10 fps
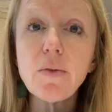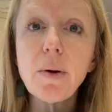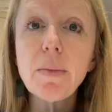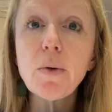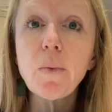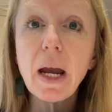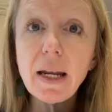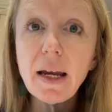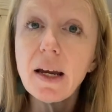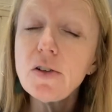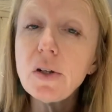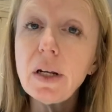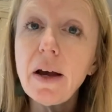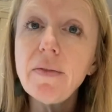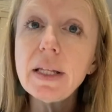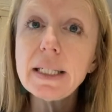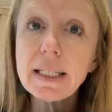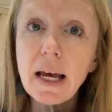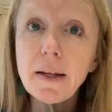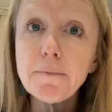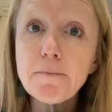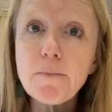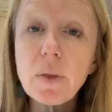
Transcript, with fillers: from the radiation of the sun.